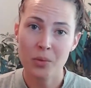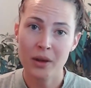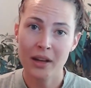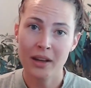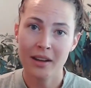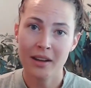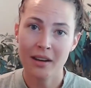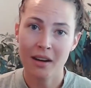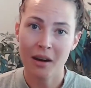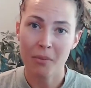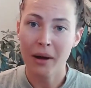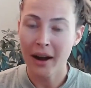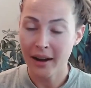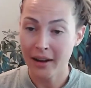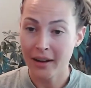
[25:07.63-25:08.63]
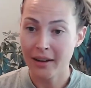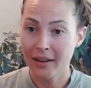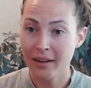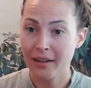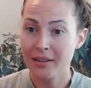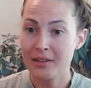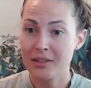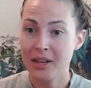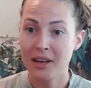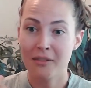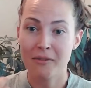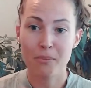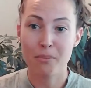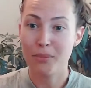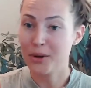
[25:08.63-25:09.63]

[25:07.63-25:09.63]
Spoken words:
we are pioneers kind of